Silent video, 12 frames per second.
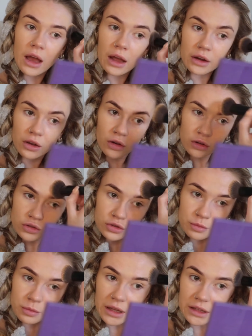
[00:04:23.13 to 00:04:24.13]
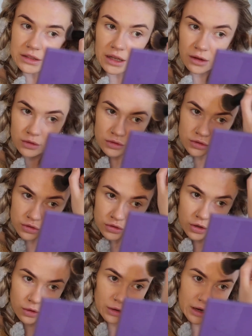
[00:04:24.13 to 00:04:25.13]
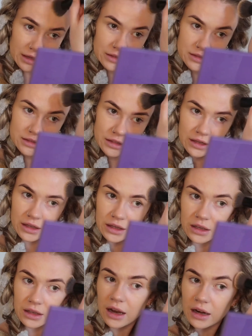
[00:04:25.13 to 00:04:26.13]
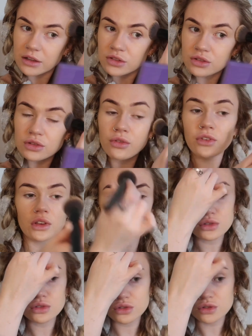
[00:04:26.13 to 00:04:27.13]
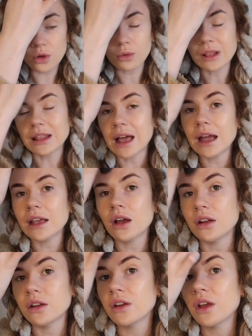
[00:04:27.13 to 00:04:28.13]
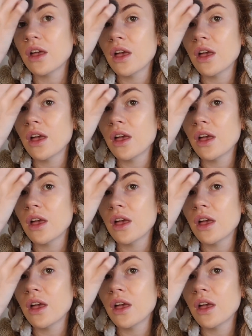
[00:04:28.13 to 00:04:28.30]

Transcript: and it all just blends out so nicely and it just feels so light and